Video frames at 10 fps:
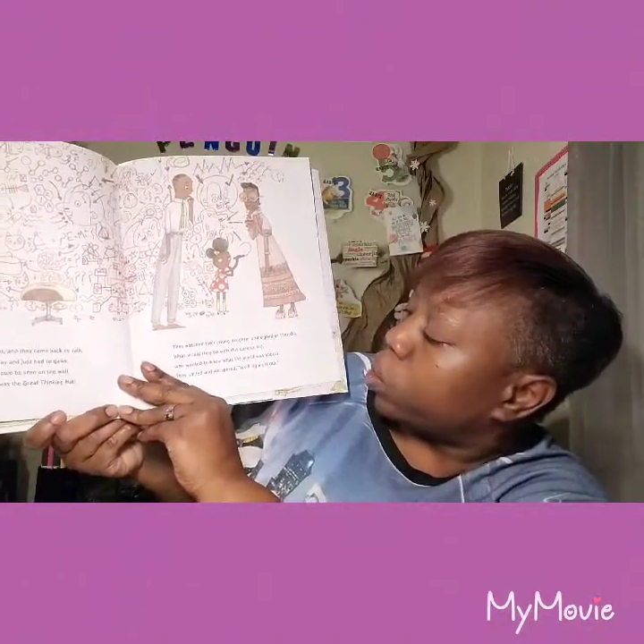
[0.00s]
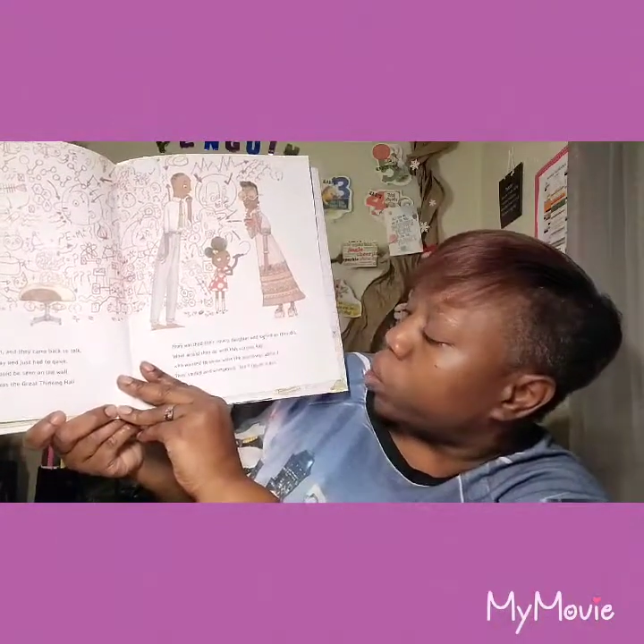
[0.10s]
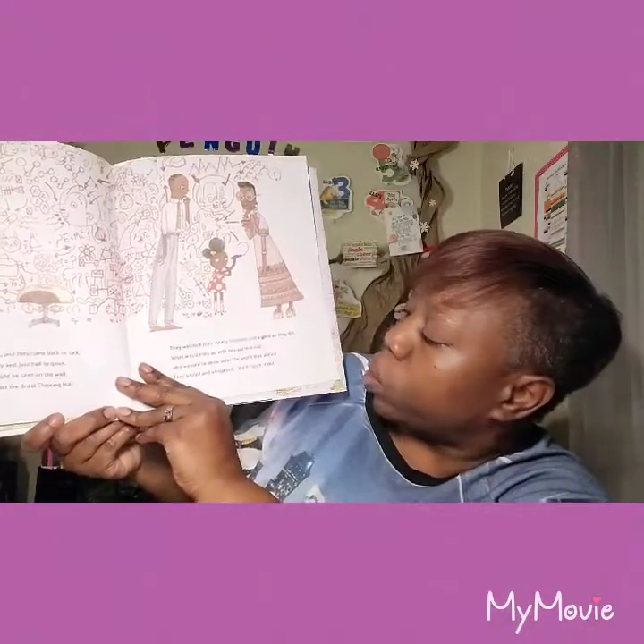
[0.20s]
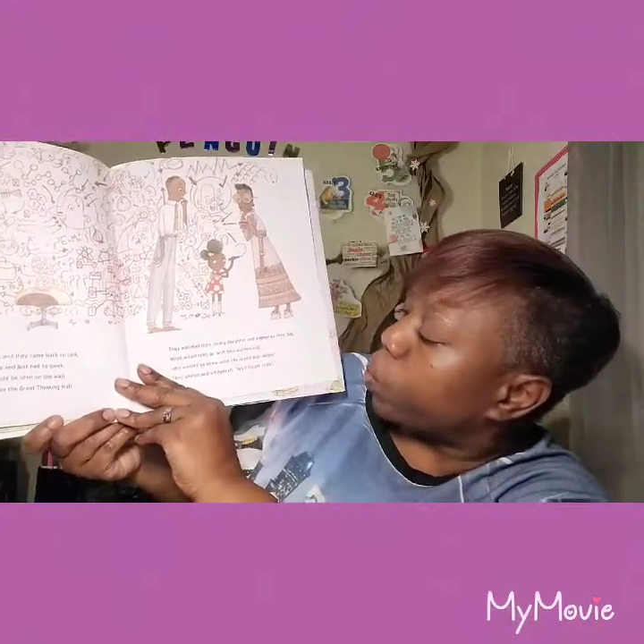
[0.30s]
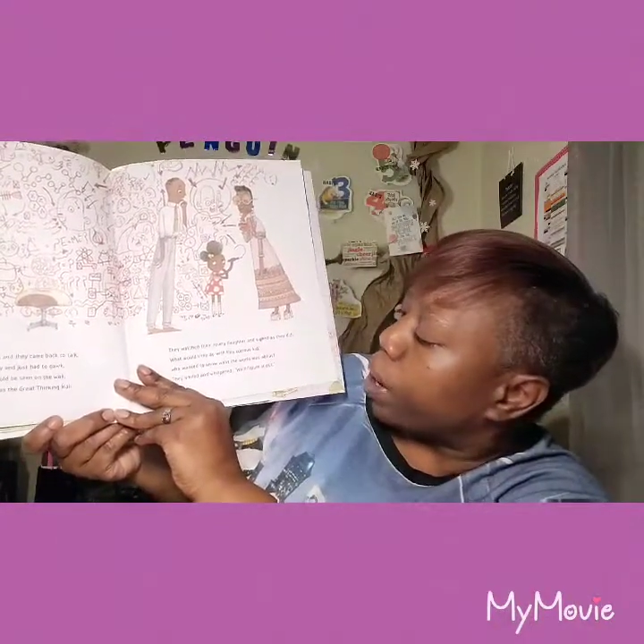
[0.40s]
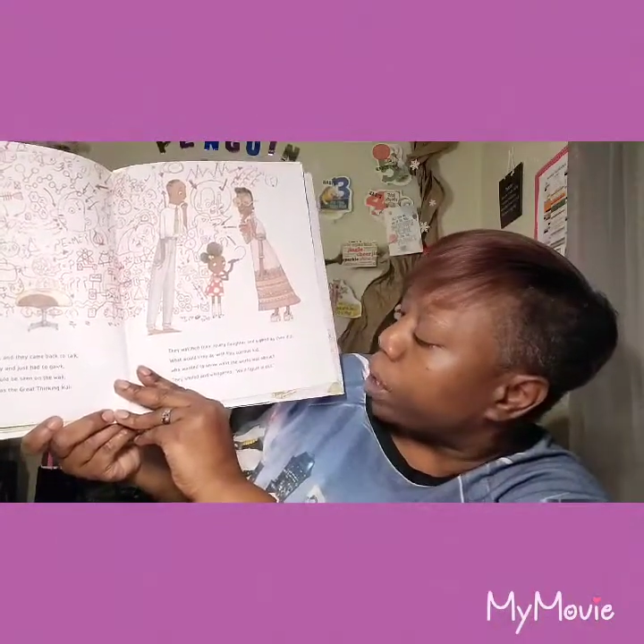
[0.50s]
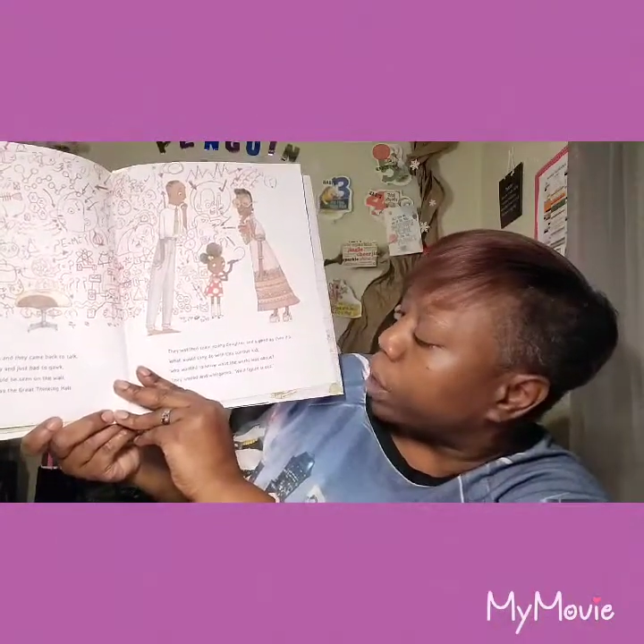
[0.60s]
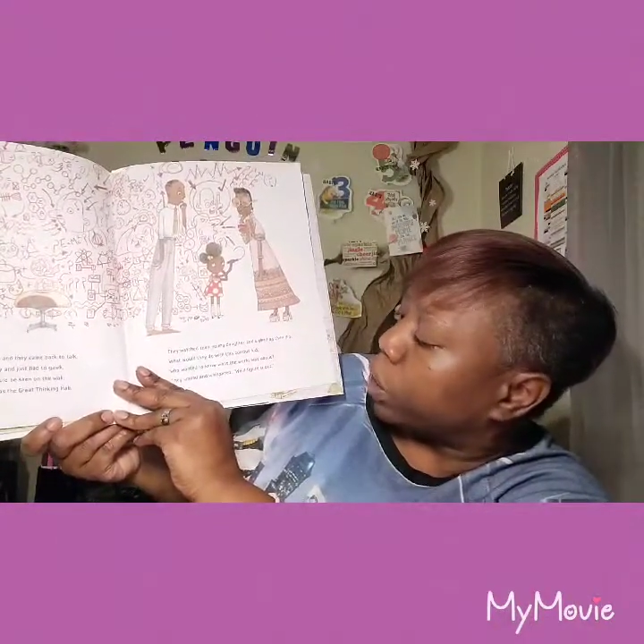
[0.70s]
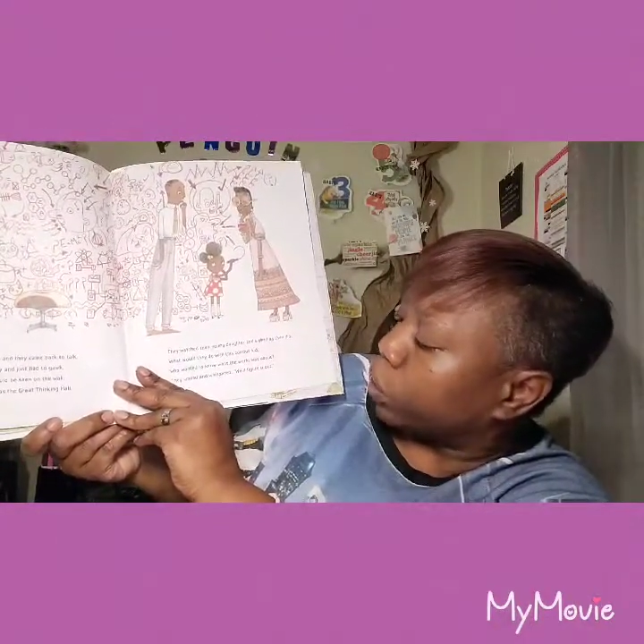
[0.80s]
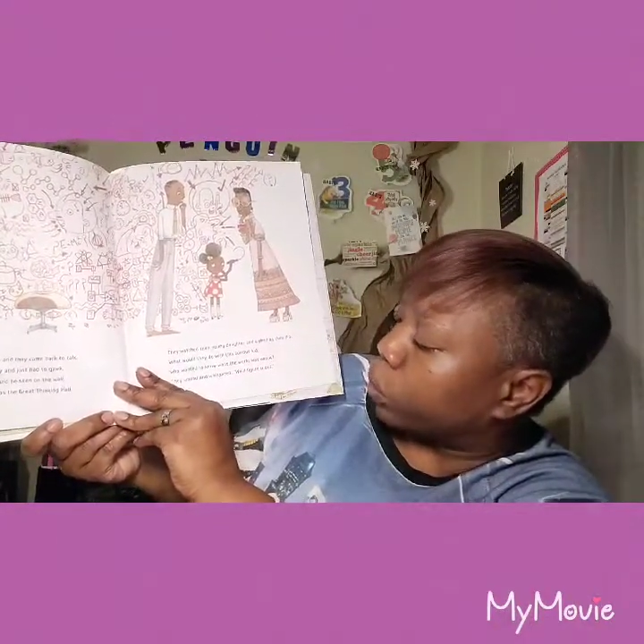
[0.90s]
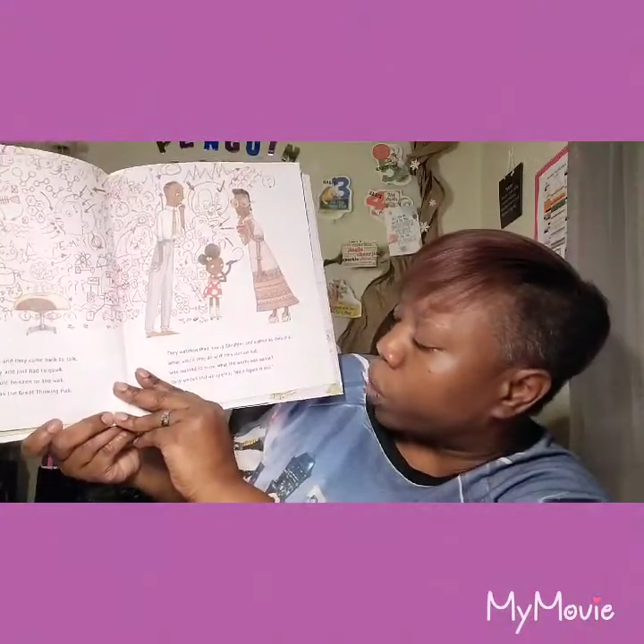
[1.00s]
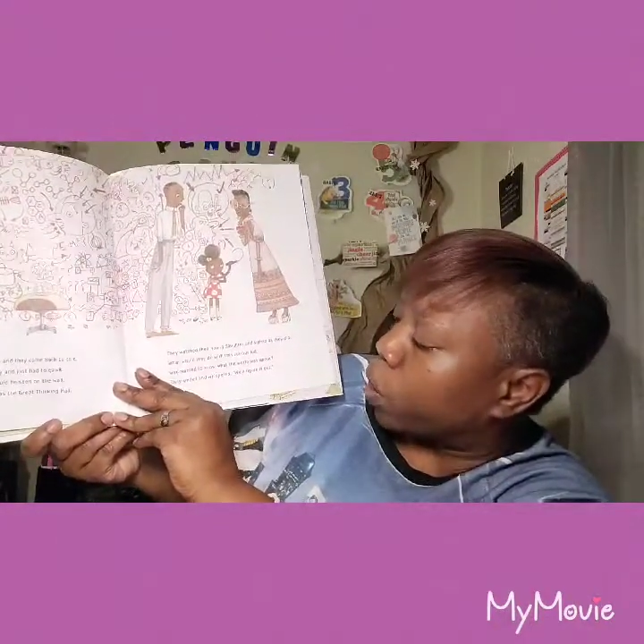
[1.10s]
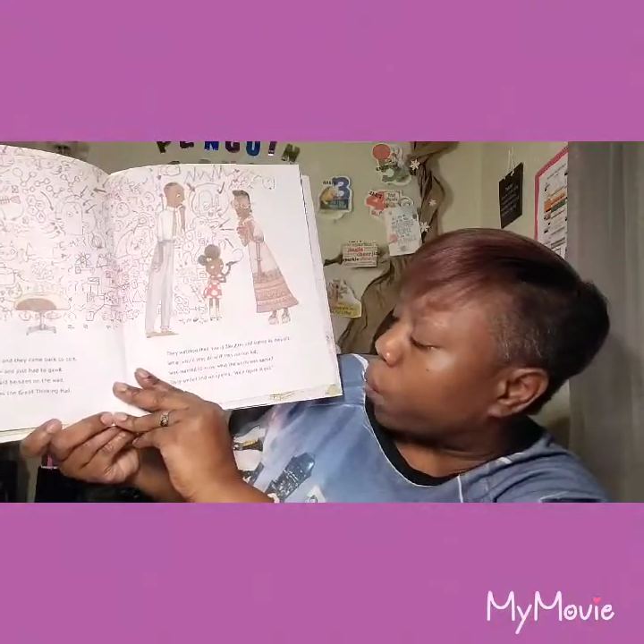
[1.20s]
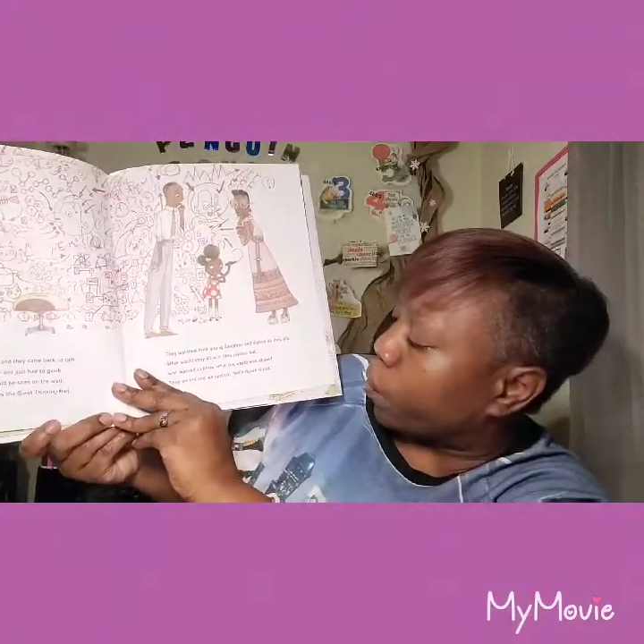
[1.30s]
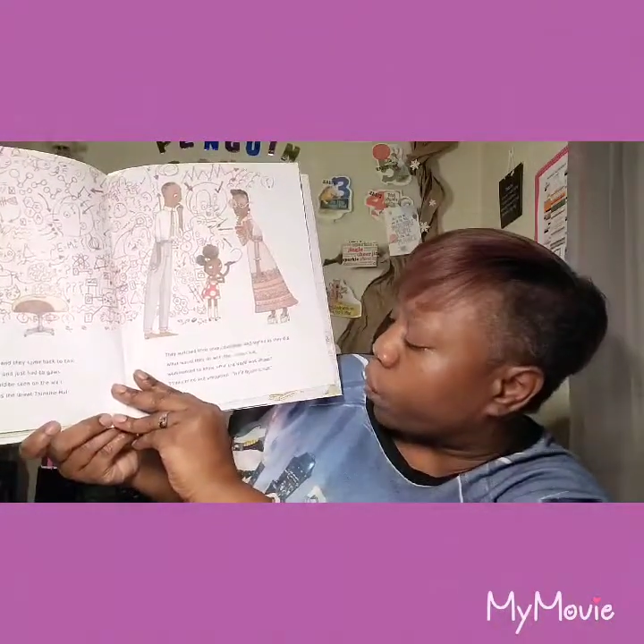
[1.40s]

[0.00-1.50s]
who wanted to know what